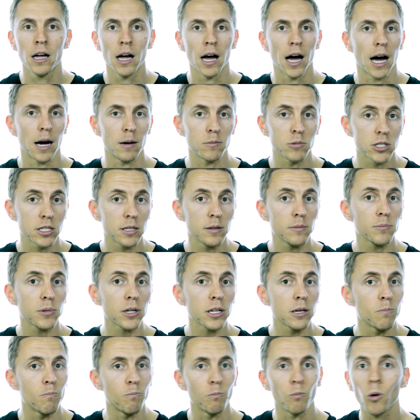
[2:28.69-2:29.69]
I'm
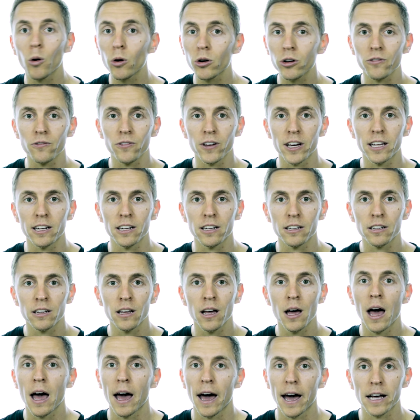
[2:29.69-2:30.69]
simply motivated
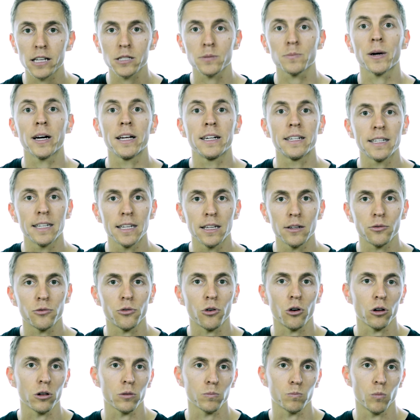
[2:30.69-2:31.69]
as my
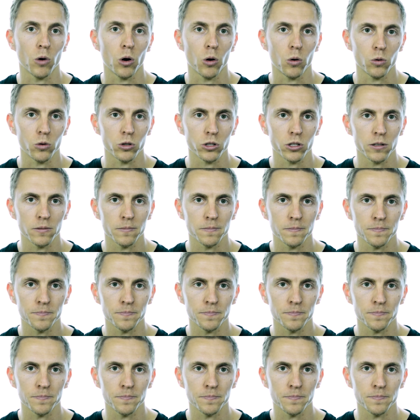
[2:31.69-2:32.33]
default mode.